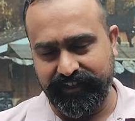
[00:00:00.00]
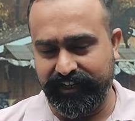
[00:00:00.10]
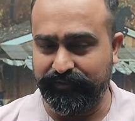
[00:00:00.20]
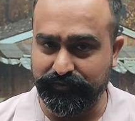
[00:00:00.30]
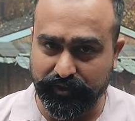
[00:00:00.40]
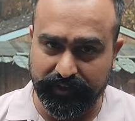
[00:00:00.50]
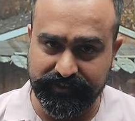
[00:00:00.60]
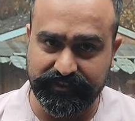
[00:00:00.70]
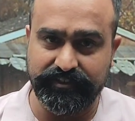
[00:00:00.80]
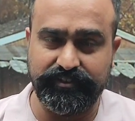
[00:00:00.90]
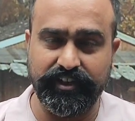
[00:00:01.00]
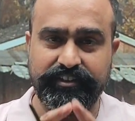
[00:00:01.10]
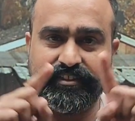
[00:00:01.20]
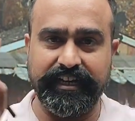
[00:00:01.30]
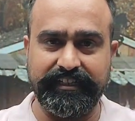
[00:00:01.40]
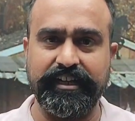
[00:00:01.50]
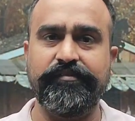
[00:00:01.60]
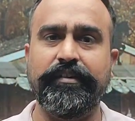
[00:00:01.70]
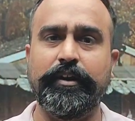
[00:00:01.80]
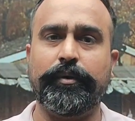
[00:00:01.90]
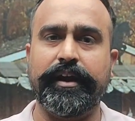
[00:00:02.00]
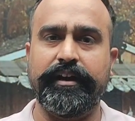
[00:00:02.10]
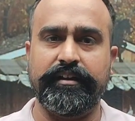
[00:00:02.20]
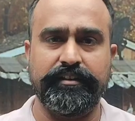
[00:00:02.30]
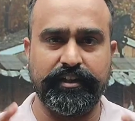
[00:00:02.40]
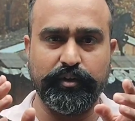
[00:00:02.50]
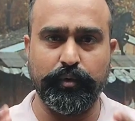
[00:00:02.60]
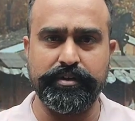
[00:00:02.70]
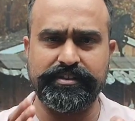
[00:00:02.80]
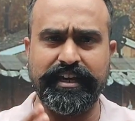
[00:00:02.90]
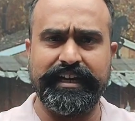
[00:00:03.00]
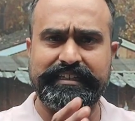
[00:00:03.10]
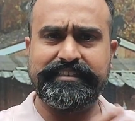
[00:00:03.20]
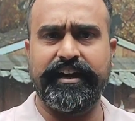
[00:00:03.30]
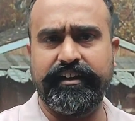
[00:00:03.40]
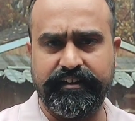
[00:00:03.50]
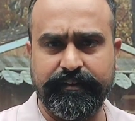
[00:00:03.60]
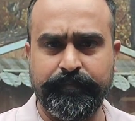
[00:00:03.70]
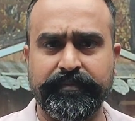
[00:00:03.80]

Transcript: And of course, the title, if we look at the Roadside Stand,